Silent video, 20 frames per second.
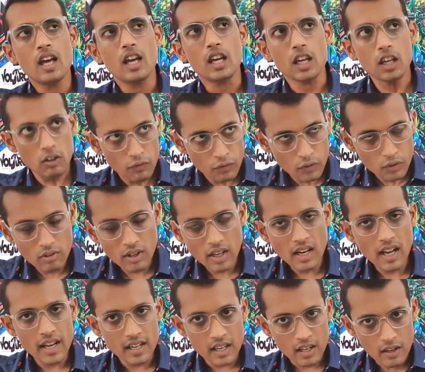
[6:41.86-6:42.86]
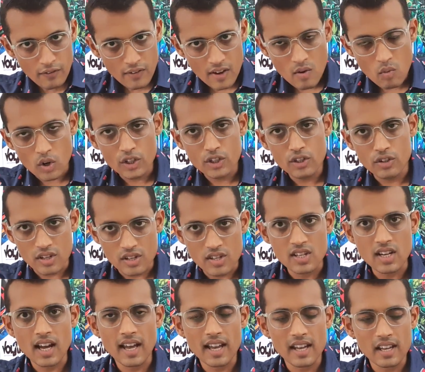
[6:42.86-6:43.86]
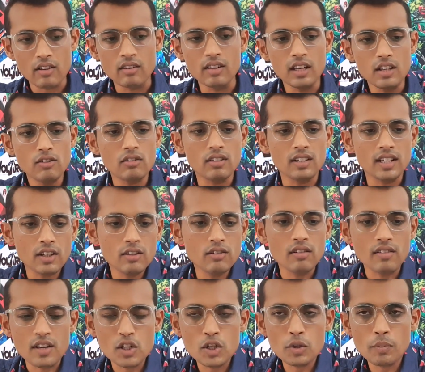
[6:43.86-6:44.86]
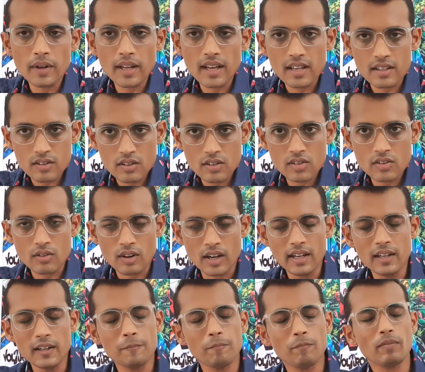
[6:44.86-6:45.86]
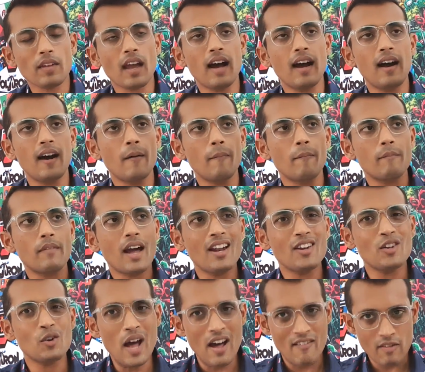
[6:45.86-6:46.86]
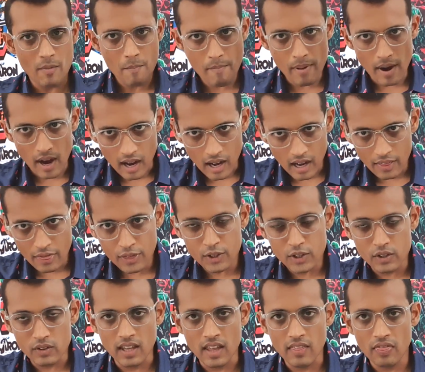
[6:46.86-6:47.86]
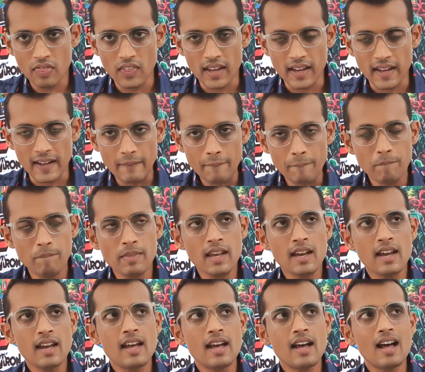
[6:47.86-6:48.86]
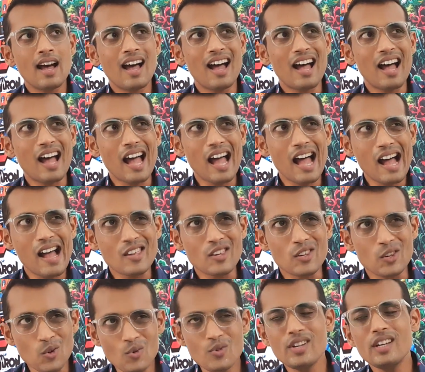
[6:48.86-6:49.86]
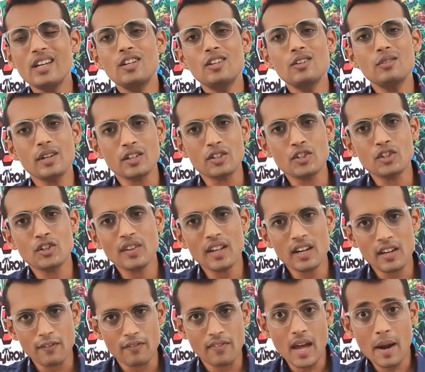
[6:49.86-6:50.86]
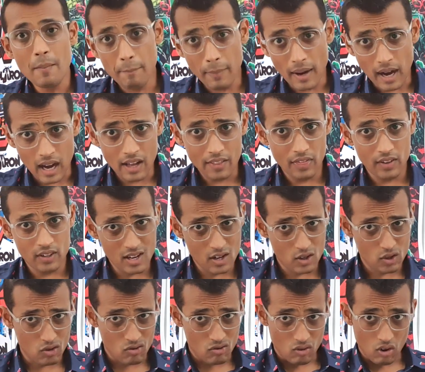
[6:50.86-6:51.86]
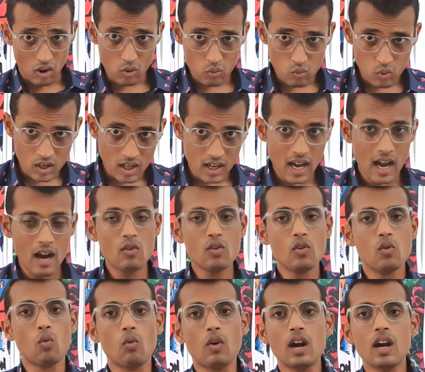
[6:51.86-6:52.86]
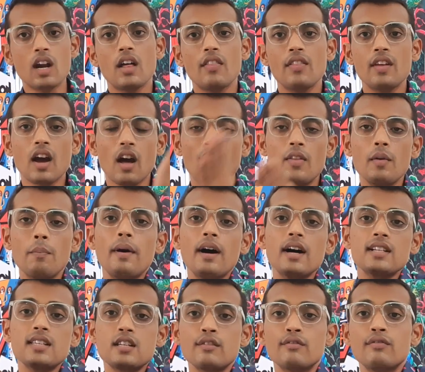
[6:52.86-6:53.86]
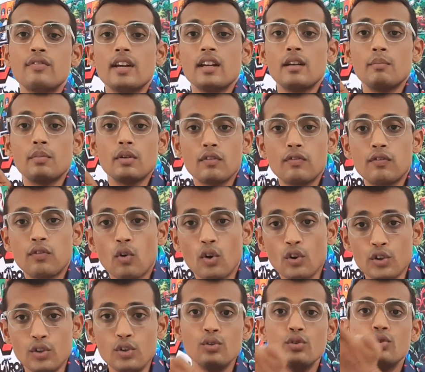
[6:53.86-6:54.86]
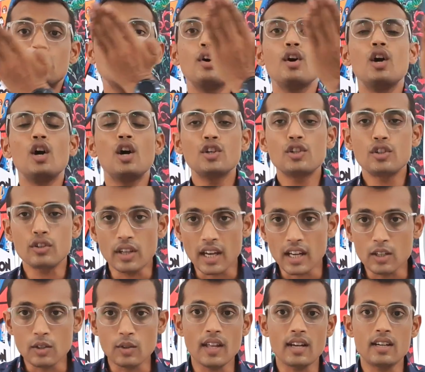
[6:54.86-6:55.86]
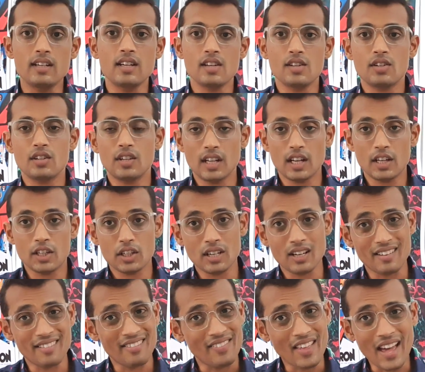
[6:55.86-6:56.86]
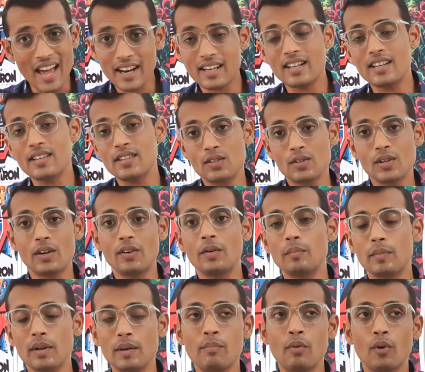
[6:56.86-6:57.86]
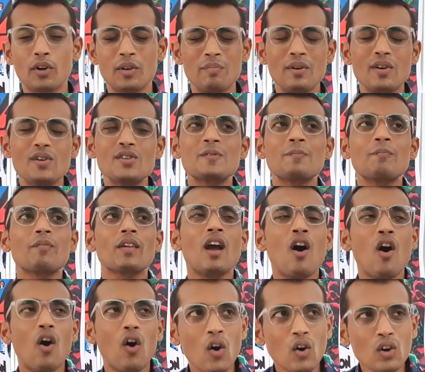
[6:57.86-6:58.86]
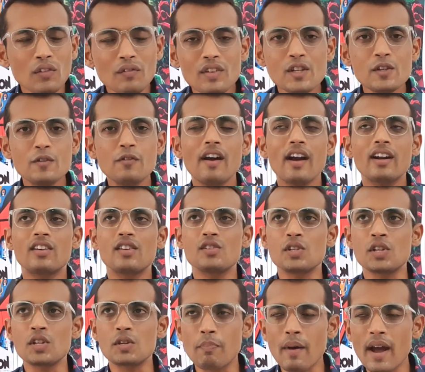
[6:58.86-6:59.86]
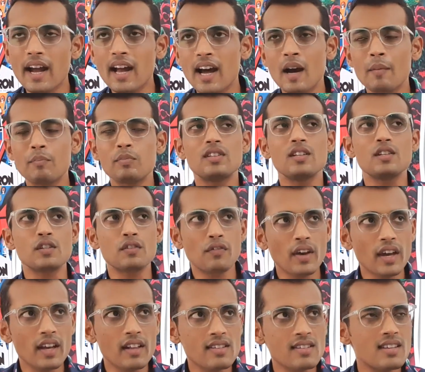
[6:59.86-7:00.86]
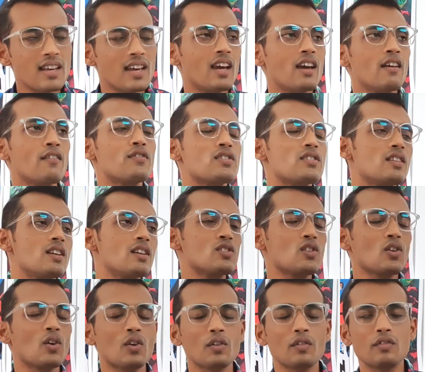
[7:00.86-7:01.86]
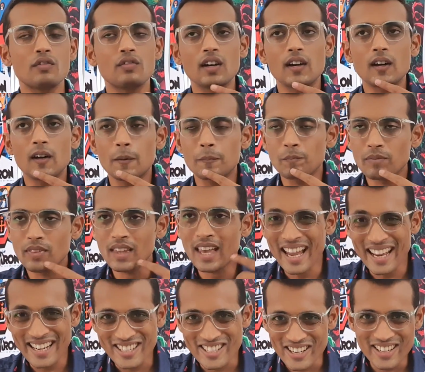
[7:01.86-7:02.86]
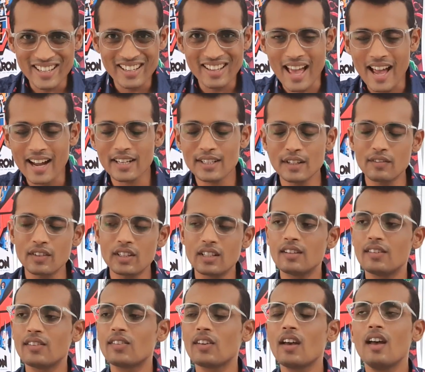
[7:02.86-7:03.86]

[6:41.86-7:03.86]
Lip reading: If you can identify what you desire, you need to get to this place, right? And you have a path to get there. You need to ensure that if that path does not work out, what are the other paths available for you to get to that destination? And that is terribly important, because all of these factors, these backups, these fail safes, these sort of hedging activities,